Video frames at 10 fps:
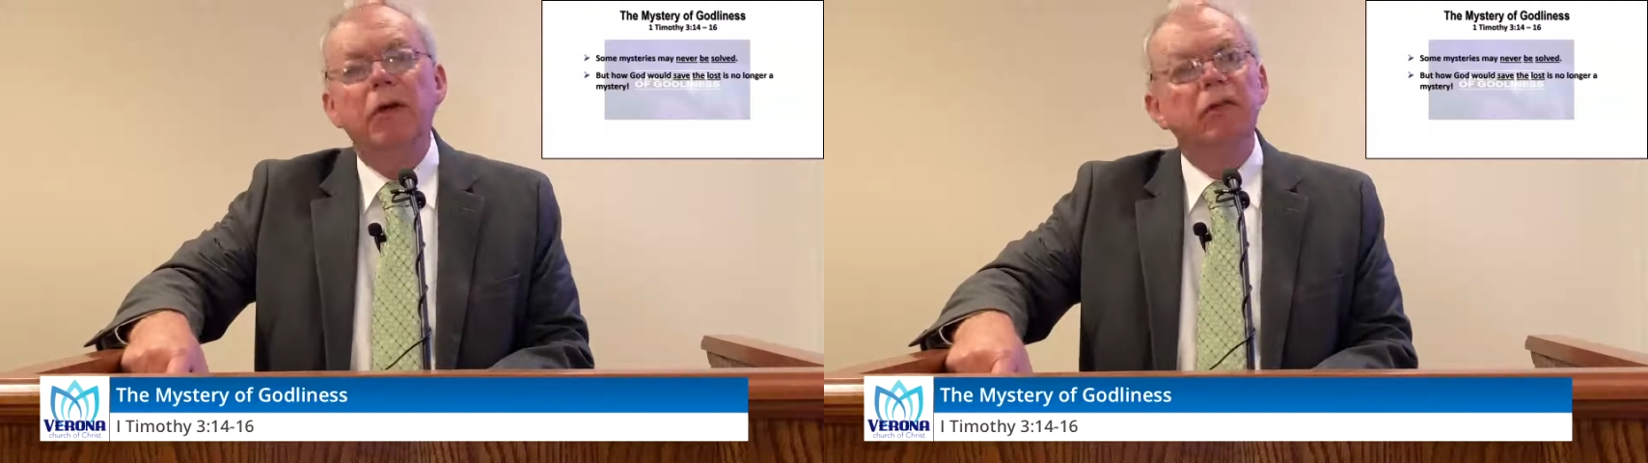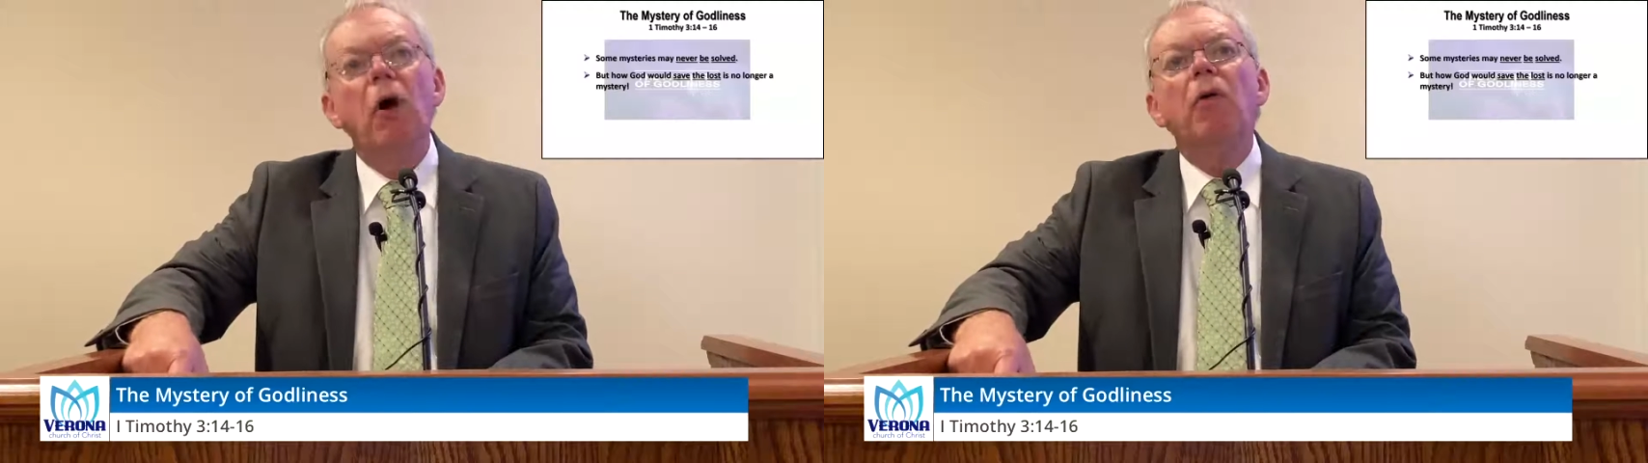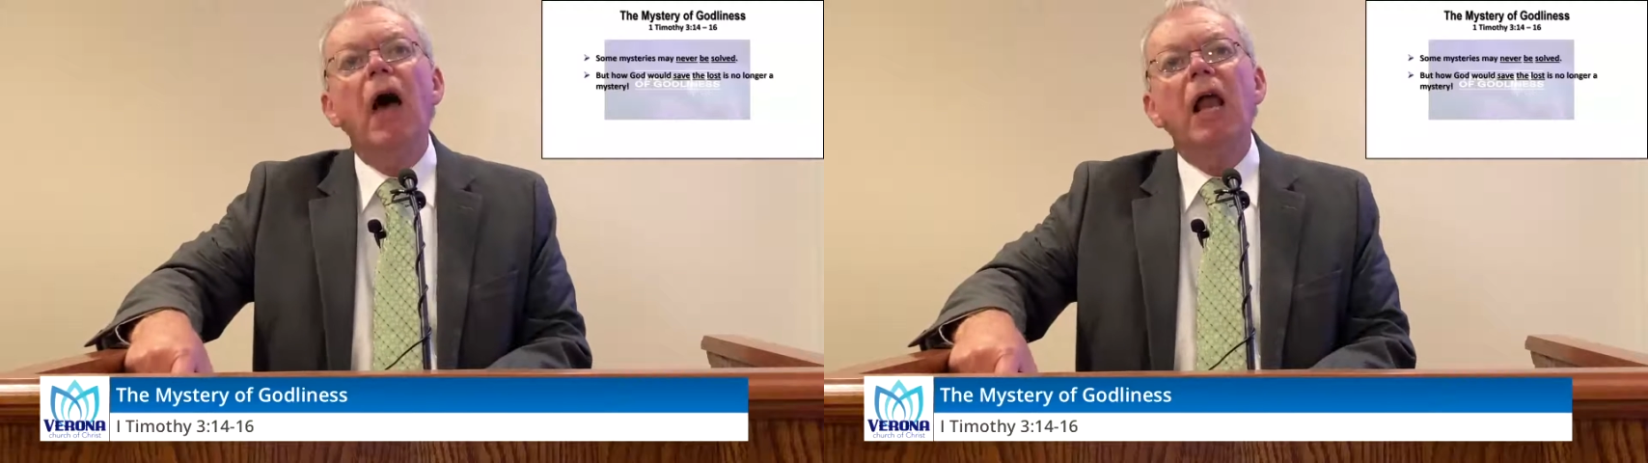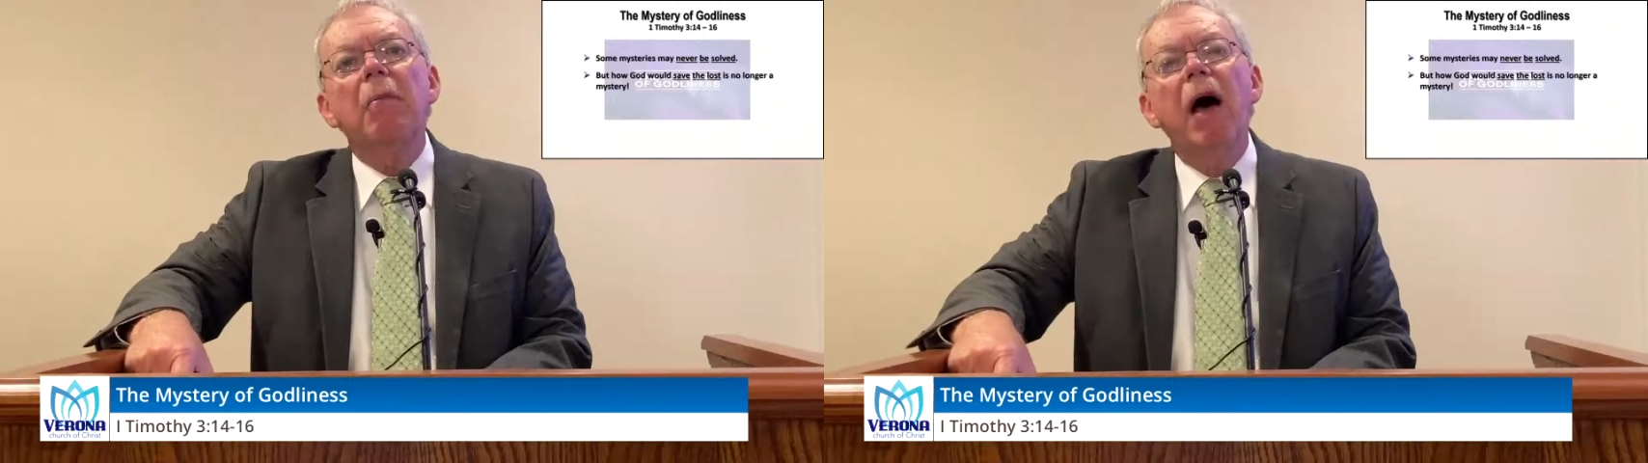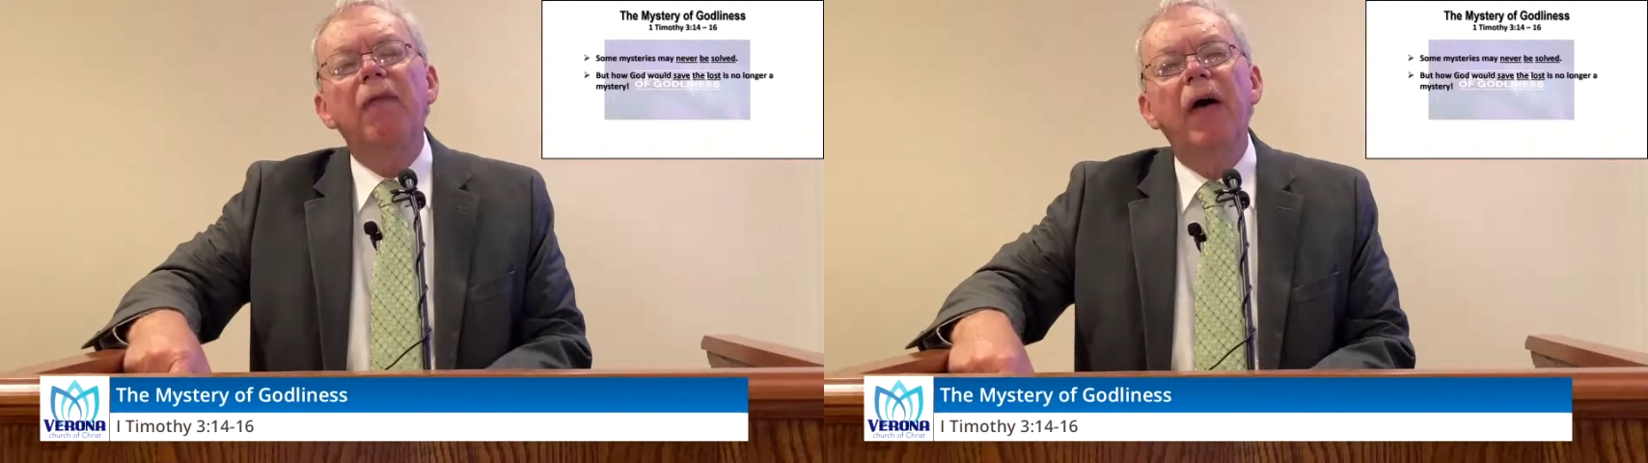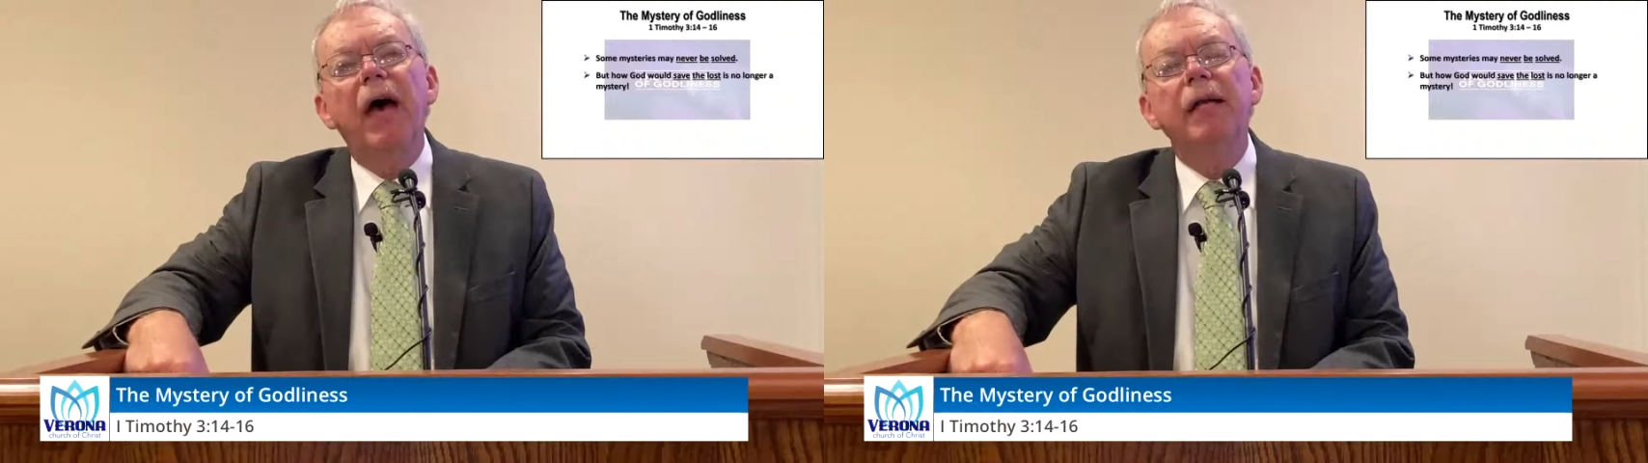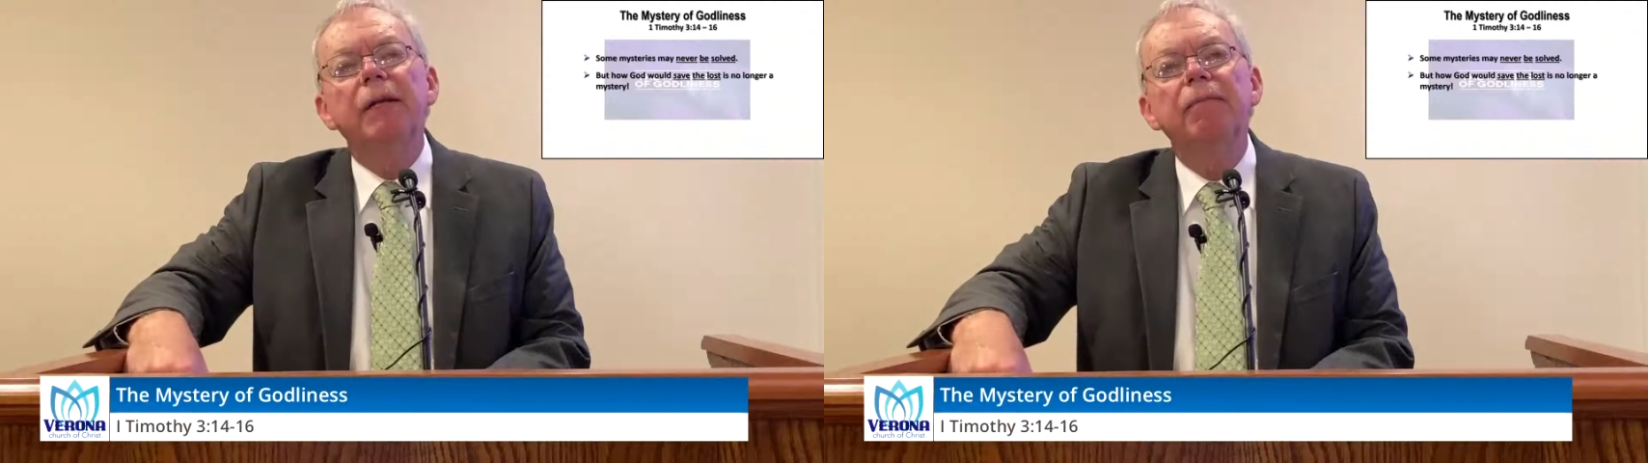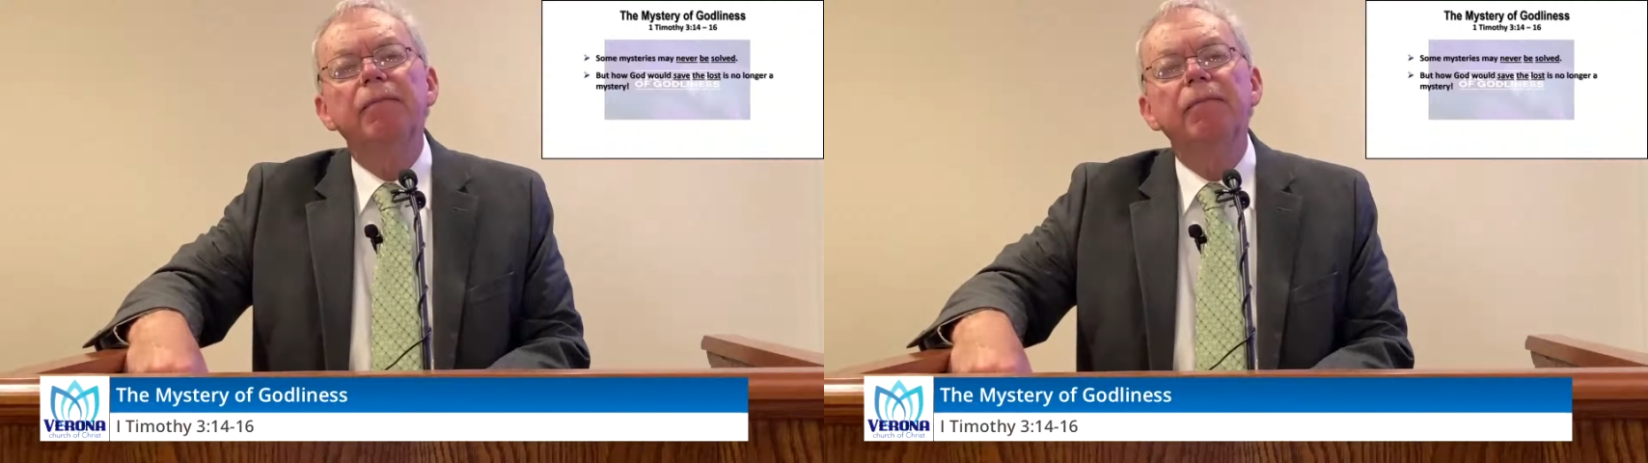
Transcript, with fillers: there's no doubt about that.